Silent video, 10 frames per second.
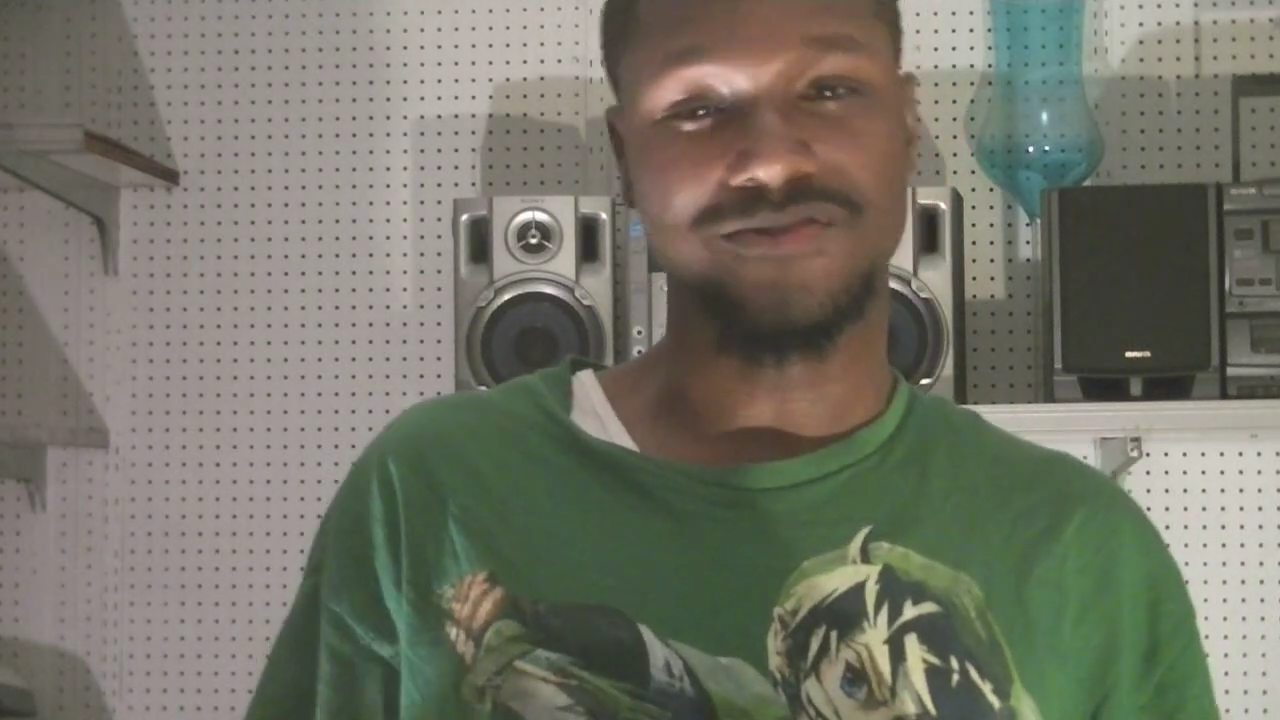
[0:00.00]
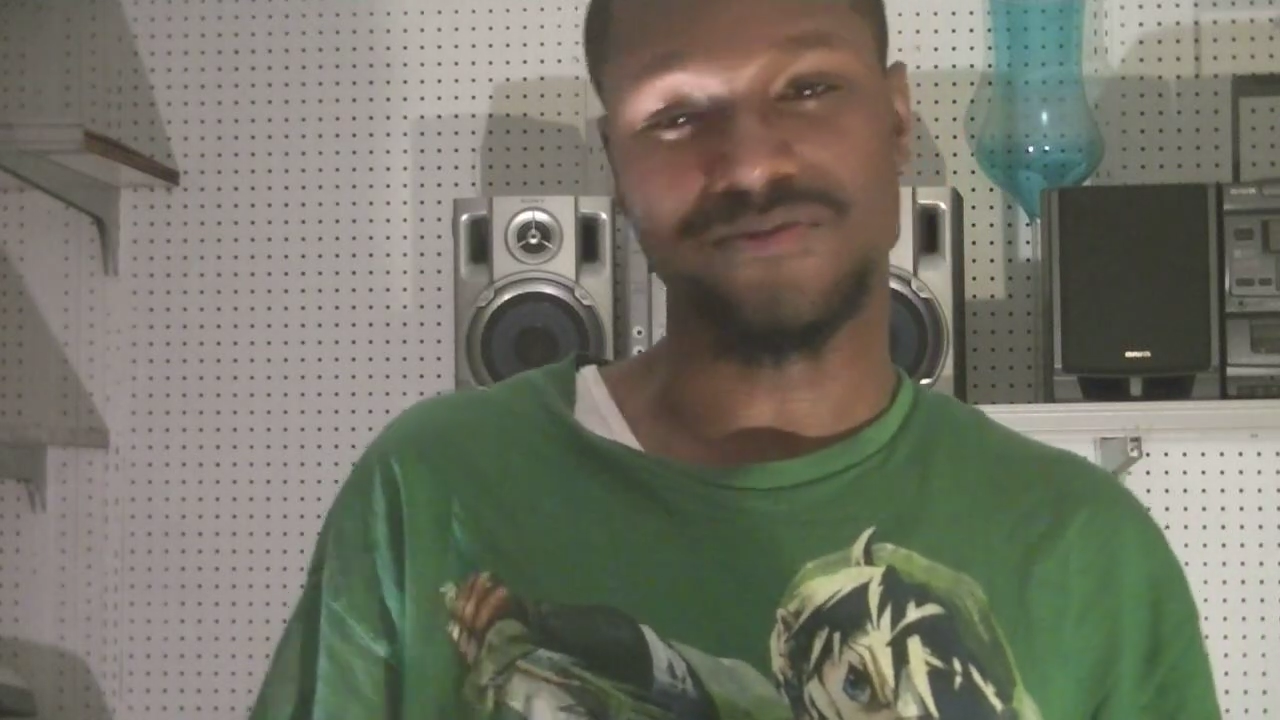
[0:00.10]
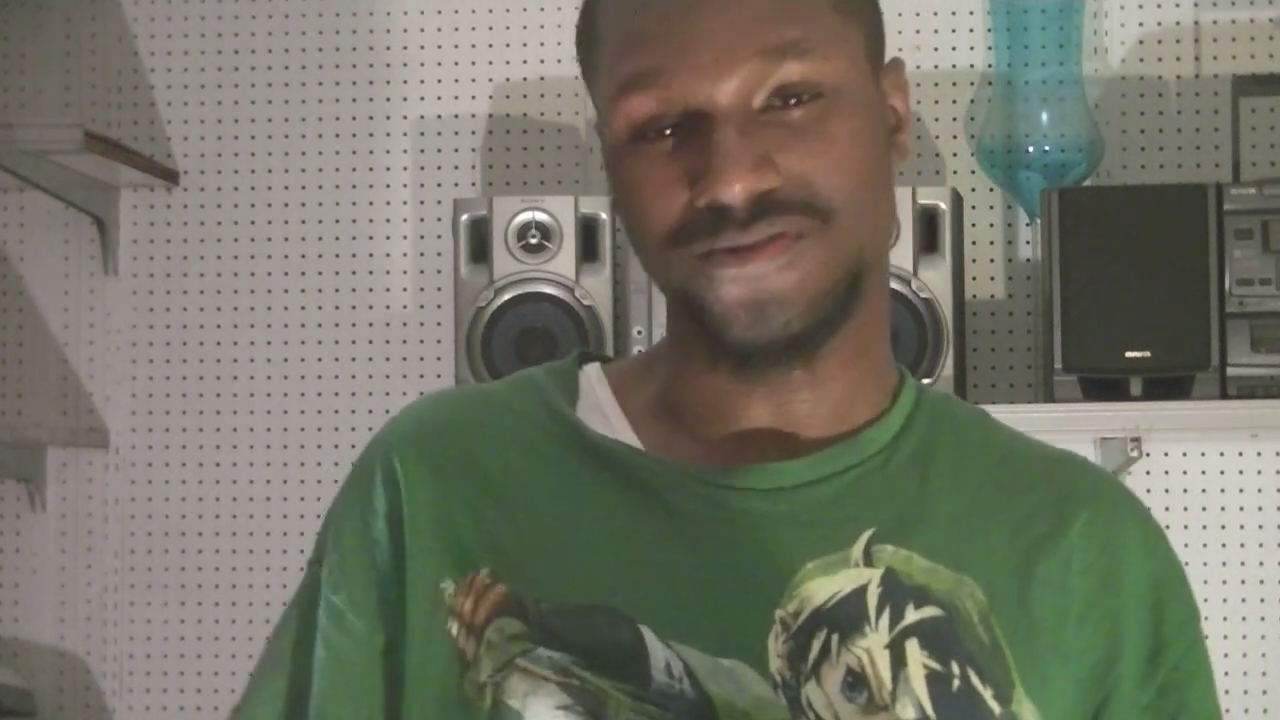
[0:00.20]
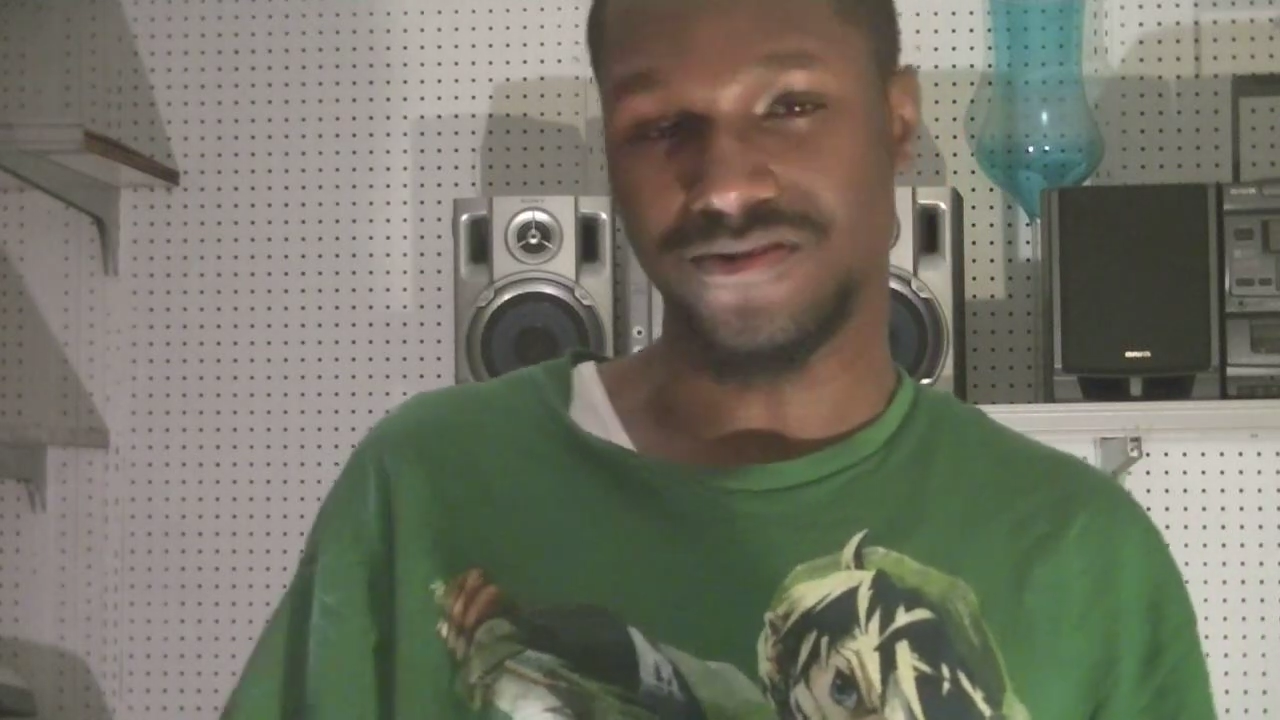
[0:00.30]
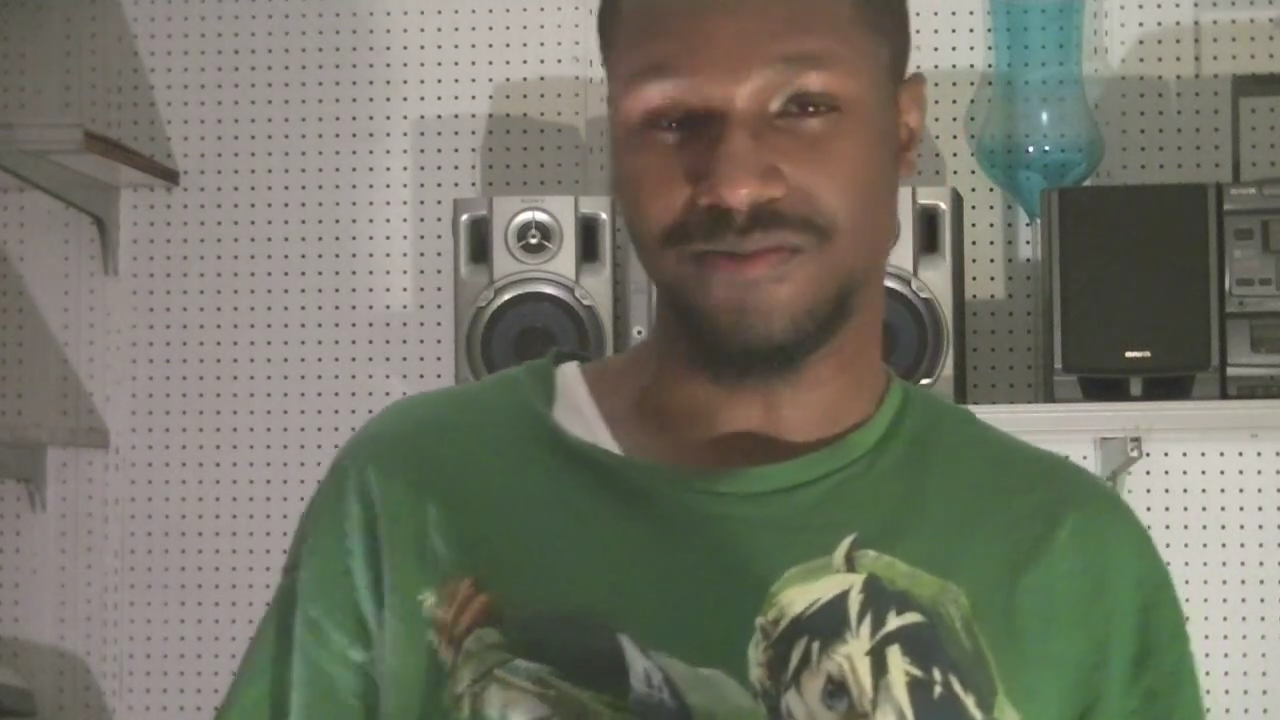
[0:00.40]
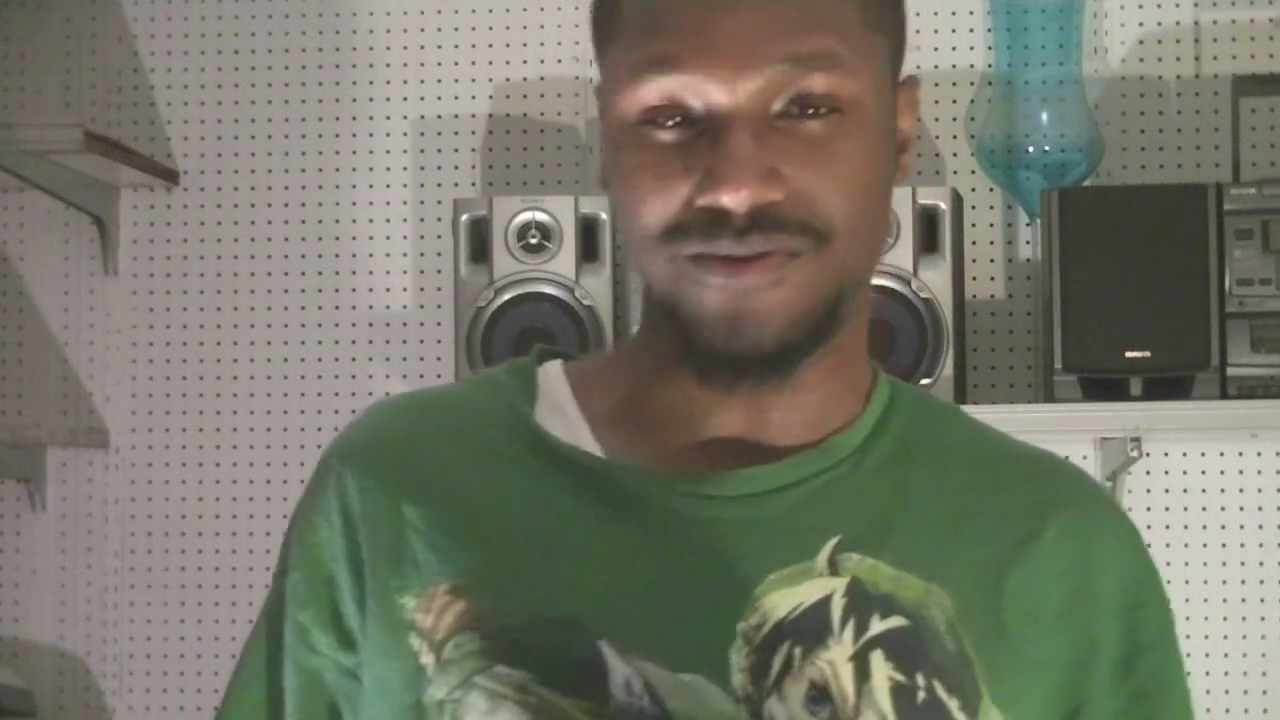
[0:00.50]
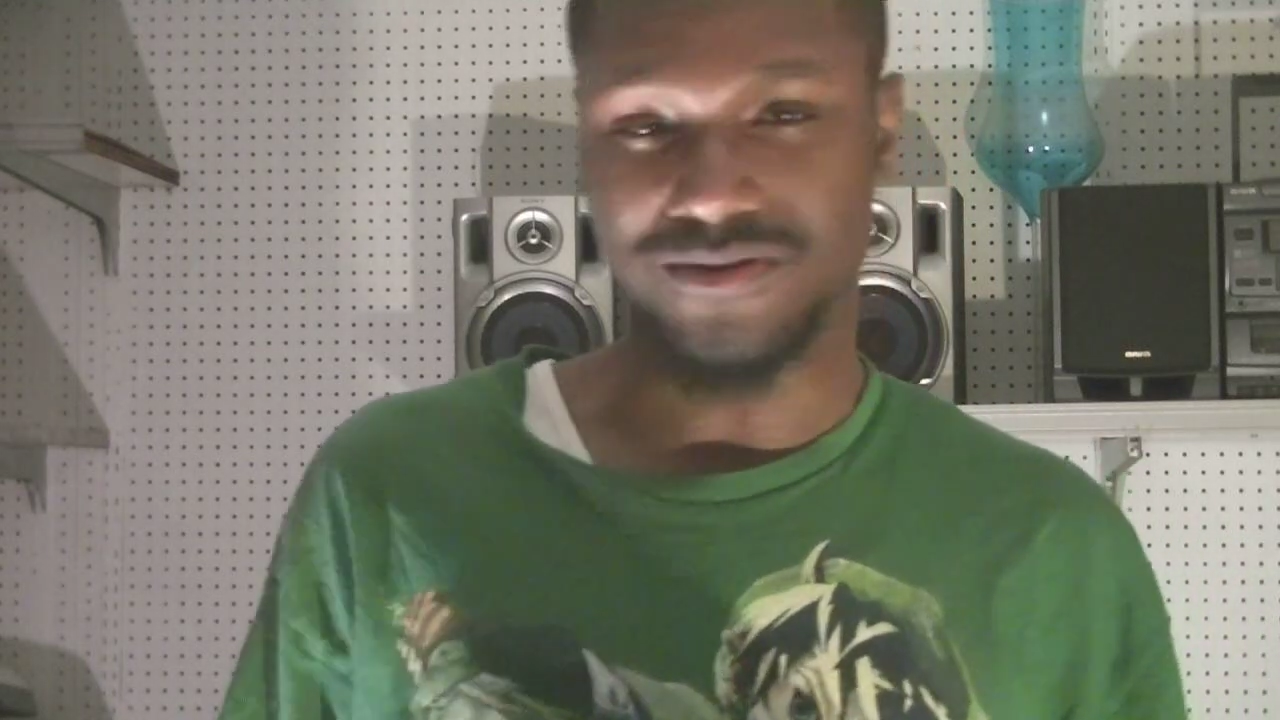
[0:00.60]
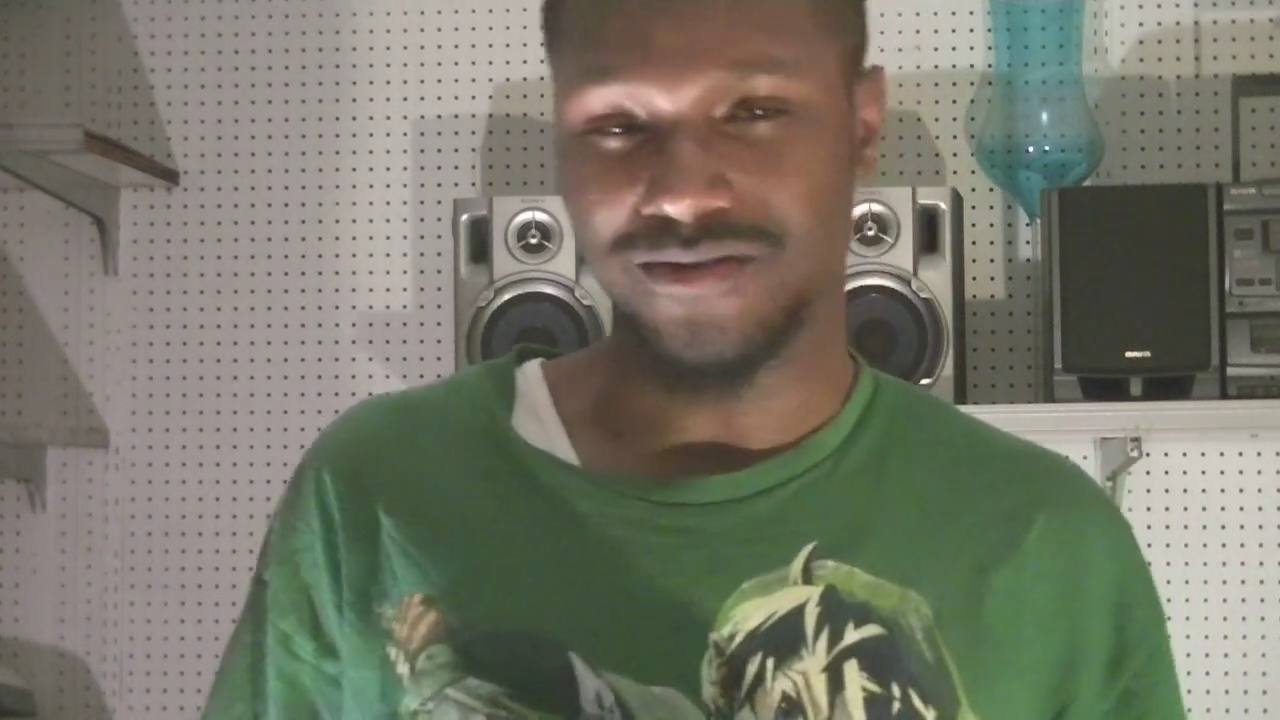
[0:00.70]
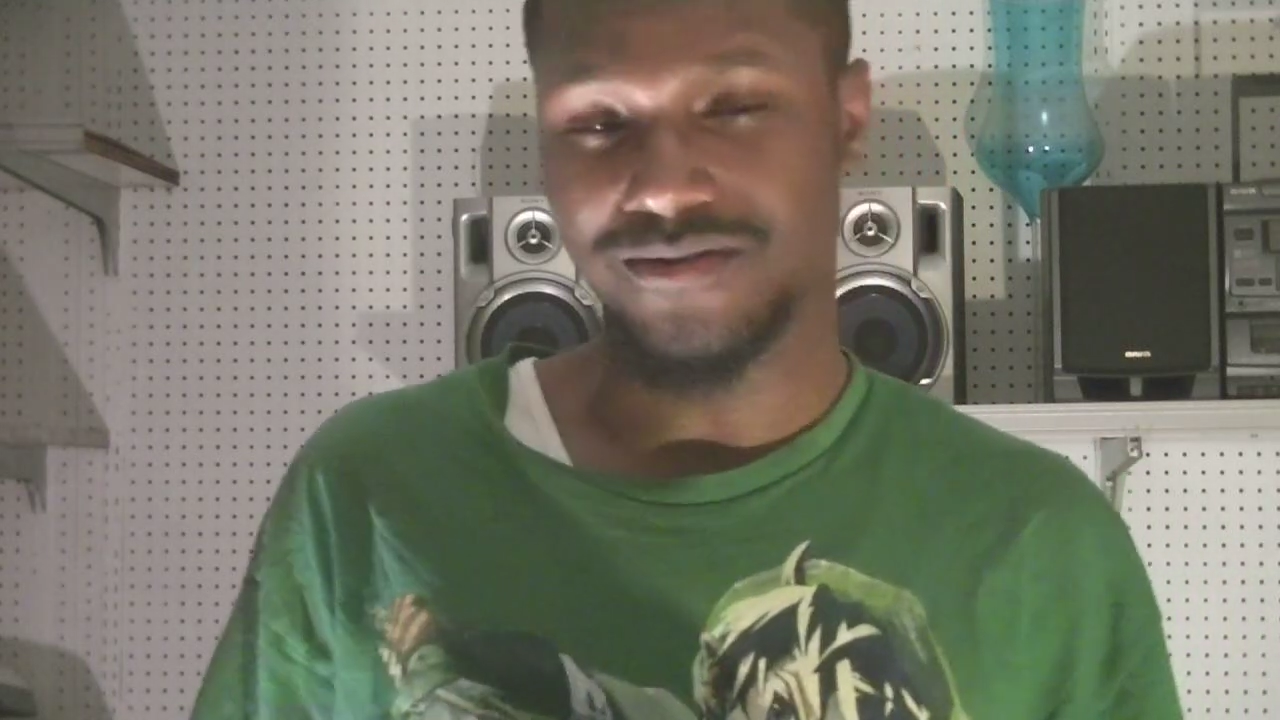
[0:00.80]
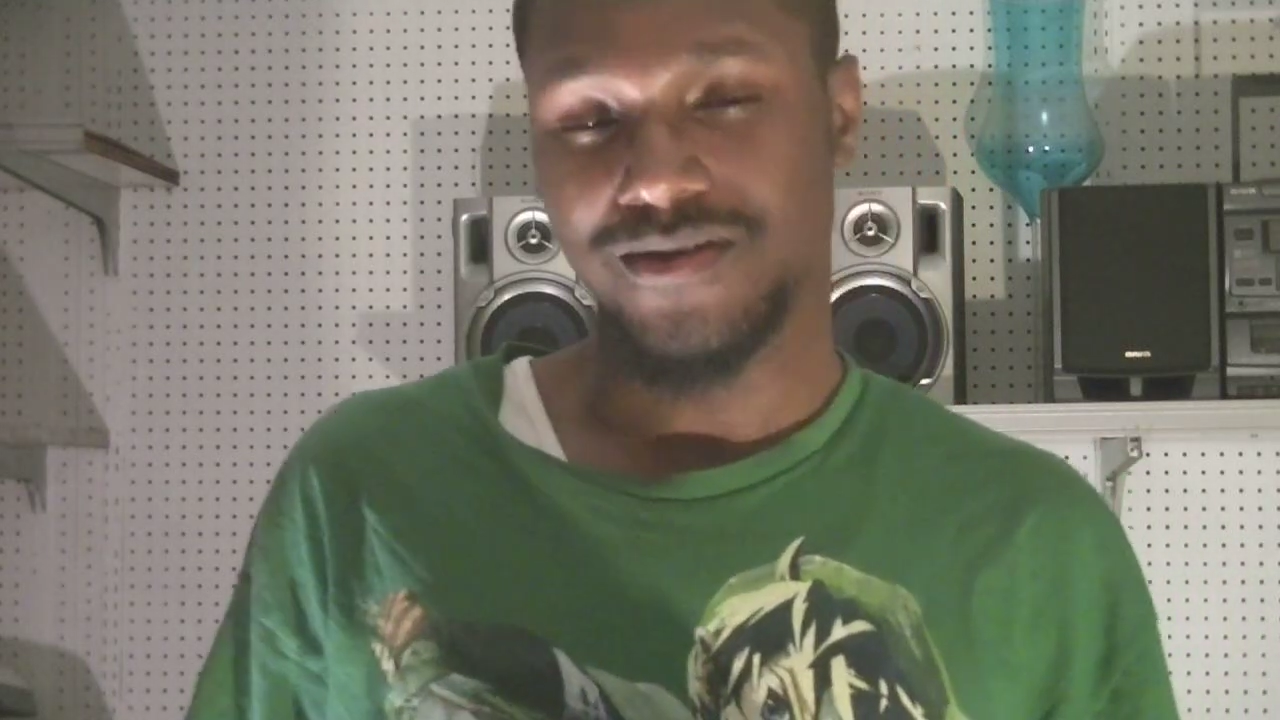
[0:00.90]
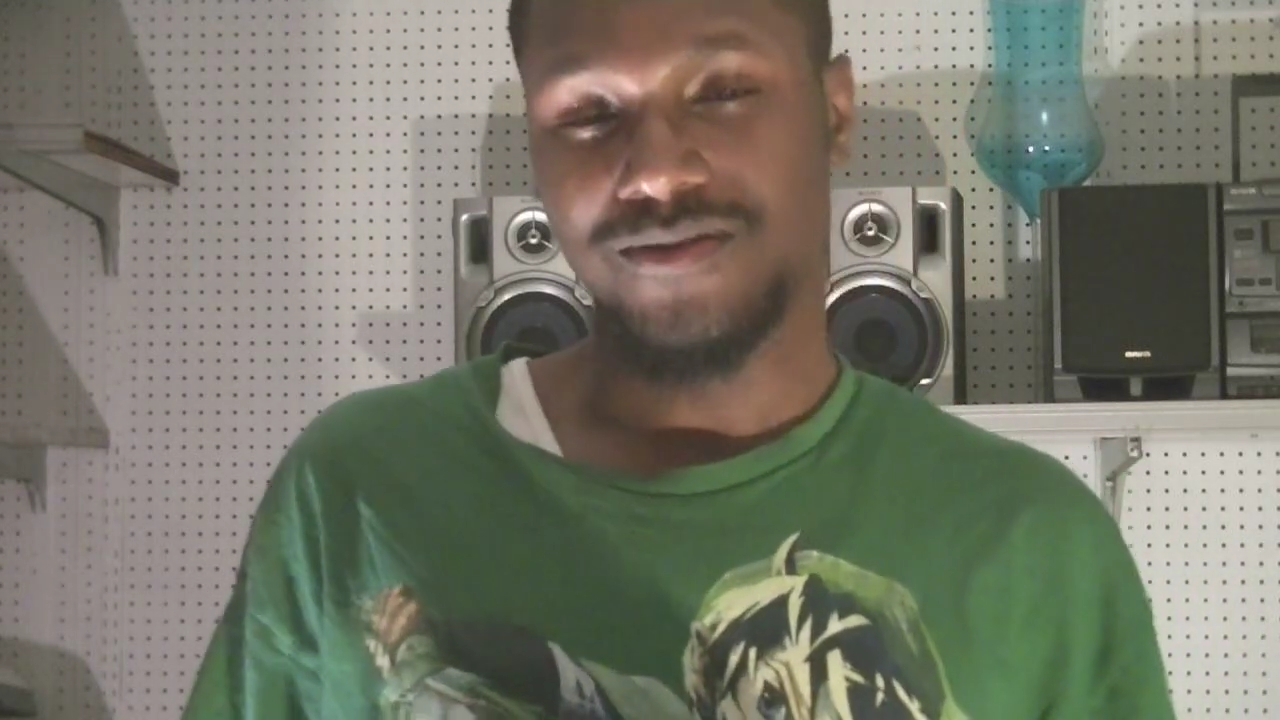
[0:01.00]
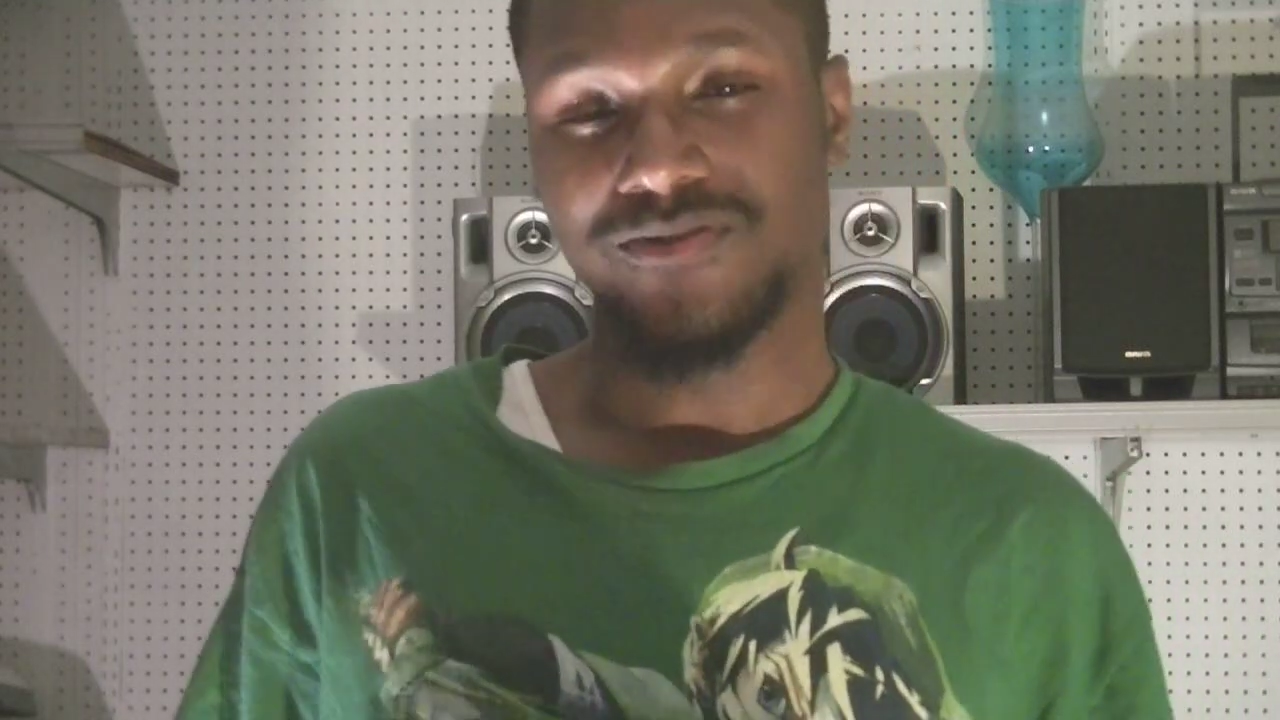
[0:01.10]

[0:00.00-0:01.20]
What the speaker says: story is going to build up.